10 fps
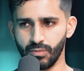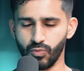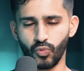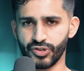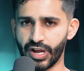
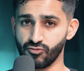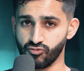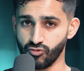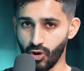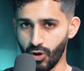Was I
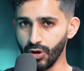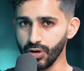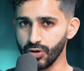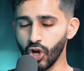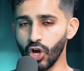
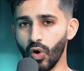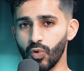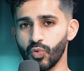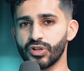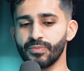wrong?
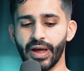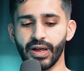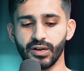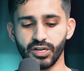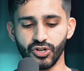Or was
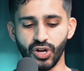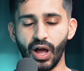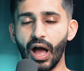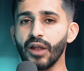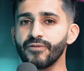my
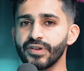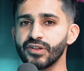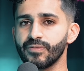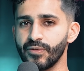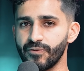
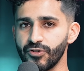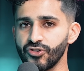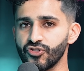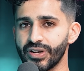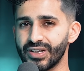confidence from the
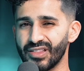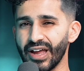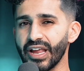first trade, did that